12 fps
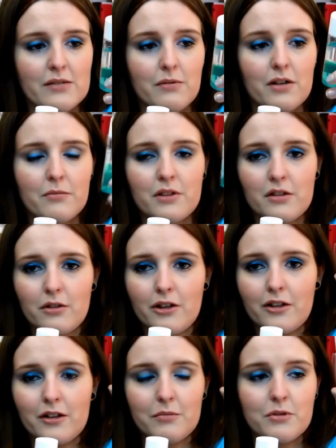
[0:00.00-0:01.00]
one with
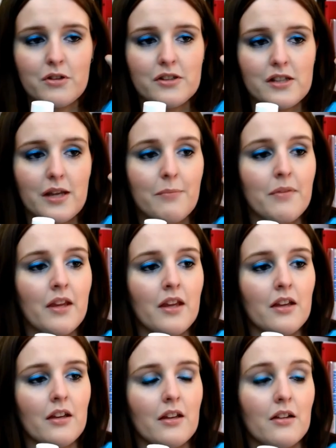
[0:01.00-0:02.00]
oil and water
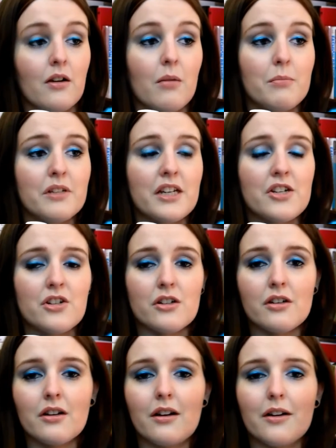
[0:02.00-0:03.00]

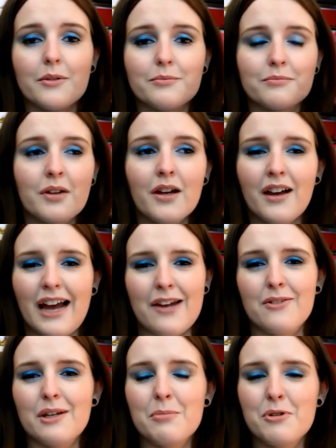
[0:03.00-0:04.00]
combination. I
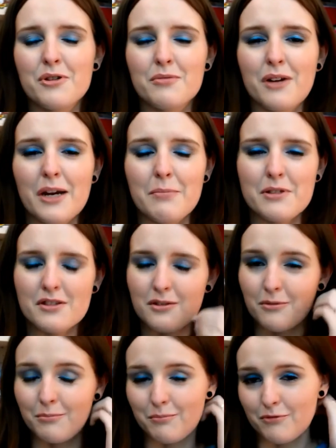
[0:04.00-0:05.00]
only brought wipes
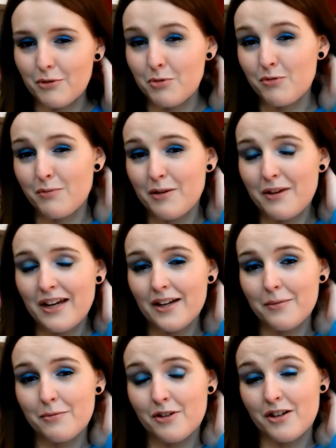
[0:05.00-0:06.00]
to remove my
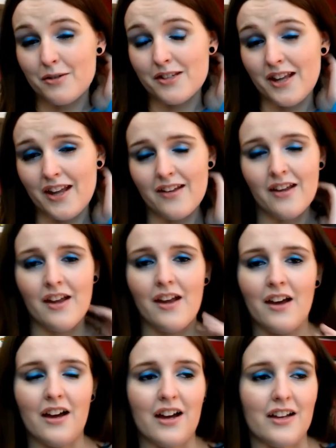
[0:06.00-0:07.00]
makeup when I was there,
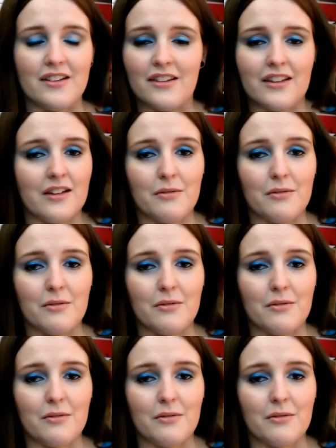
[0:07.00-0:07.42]
and they